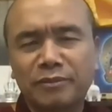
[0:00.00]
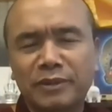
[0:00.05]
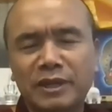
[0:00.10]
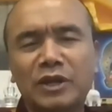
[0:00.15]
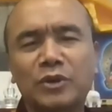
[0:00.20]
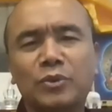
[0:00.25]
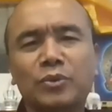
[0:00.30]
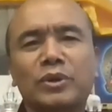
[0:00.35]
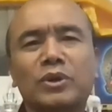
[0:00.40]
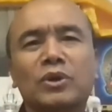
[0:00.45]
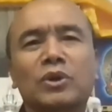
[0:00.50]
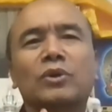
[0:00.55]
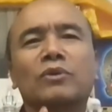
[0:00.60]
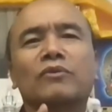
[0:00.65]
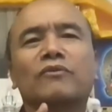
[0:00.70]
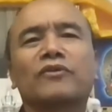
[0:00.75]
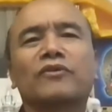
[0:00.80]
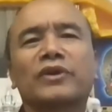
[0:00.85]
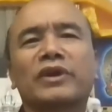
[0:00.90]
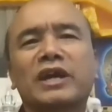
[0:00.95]
and we hope
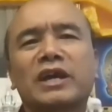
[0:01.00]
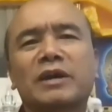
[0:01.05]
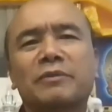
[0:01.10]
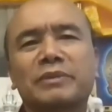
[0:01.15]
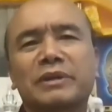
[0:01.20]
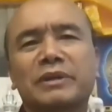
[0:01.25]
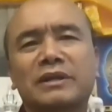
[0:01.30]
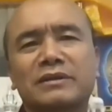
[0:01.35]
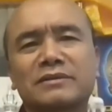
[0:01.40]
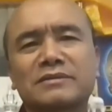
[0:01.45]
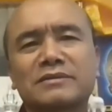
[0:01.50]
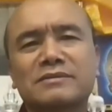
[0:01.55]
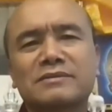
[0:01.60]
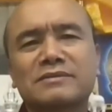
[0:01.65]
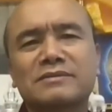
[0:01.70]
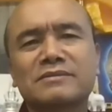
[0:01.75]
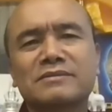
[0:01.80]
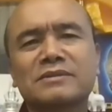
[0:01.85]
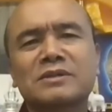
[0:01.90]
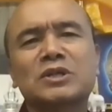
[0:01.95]
for
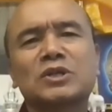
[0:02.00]
happiness.